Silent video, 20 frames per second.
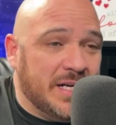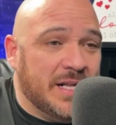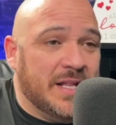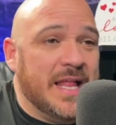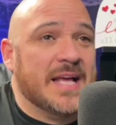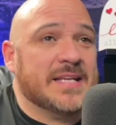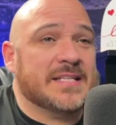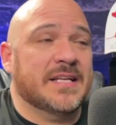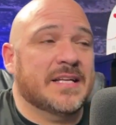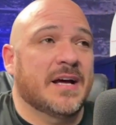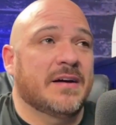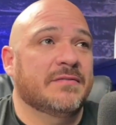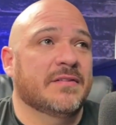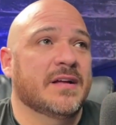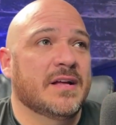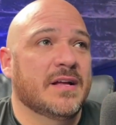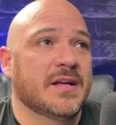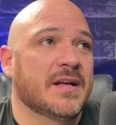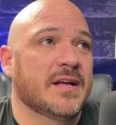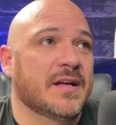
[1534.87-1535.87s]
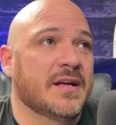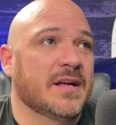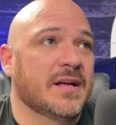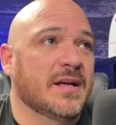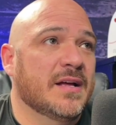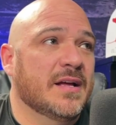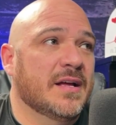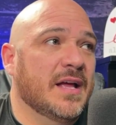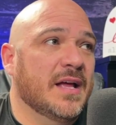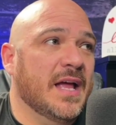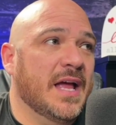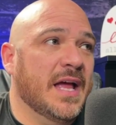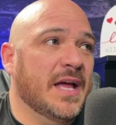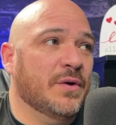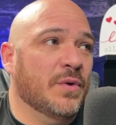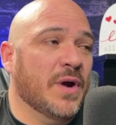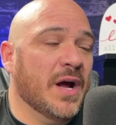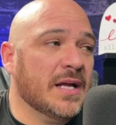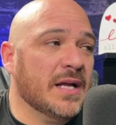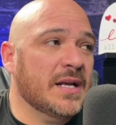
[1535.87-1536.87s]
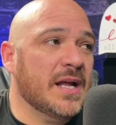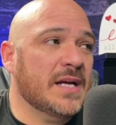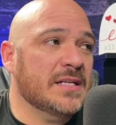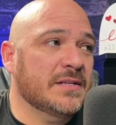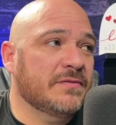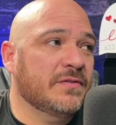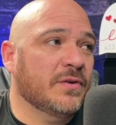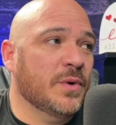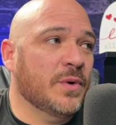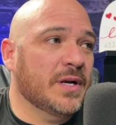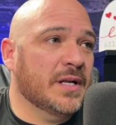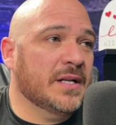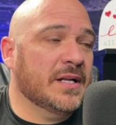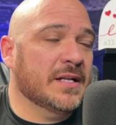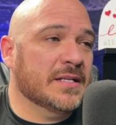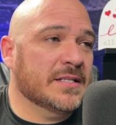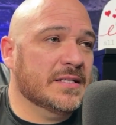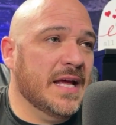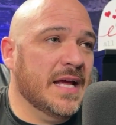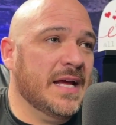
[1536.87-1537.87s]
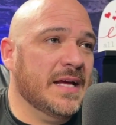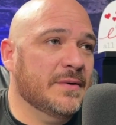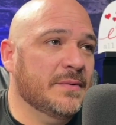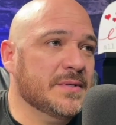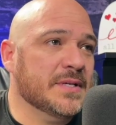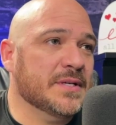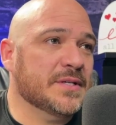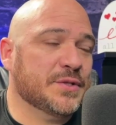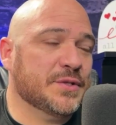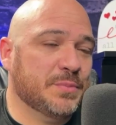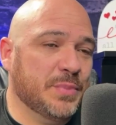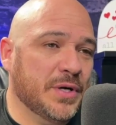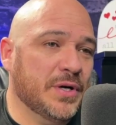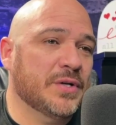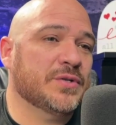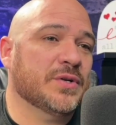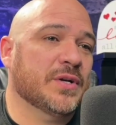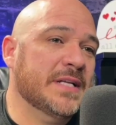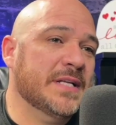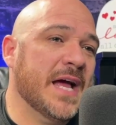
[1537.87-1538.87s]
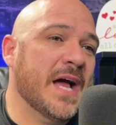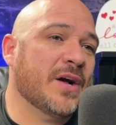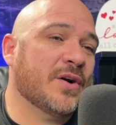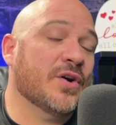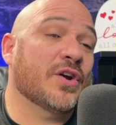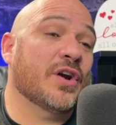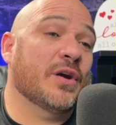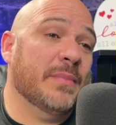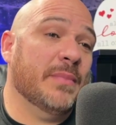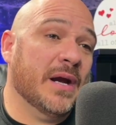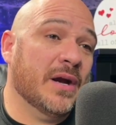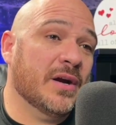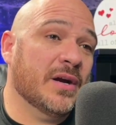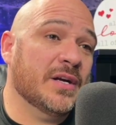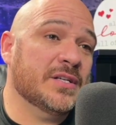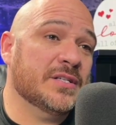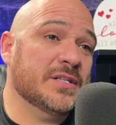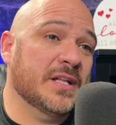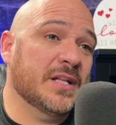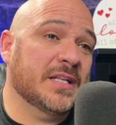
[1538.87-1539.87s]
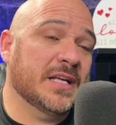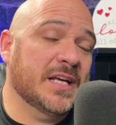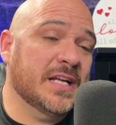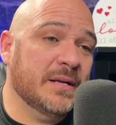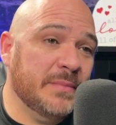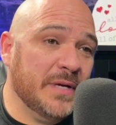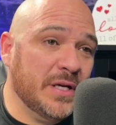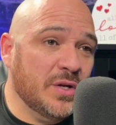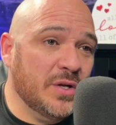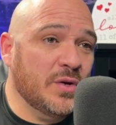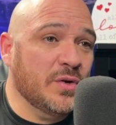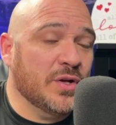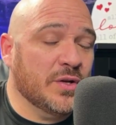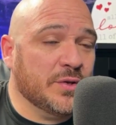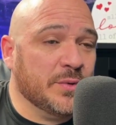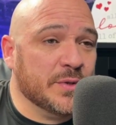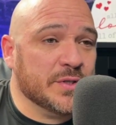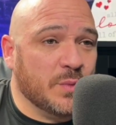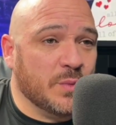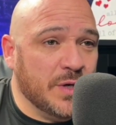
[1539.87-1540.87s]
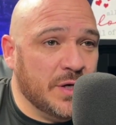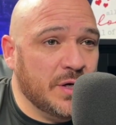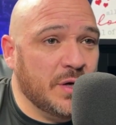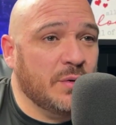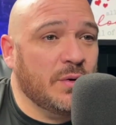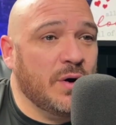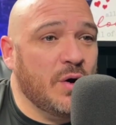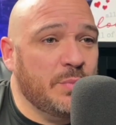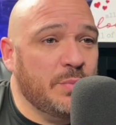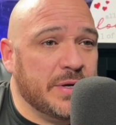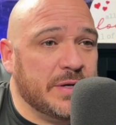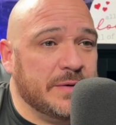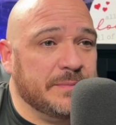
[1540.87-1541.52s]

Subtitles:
of that stuff. And recognizing for what it is today, it was a spiritual attack on our marriage that the enemy knew that there was a window open.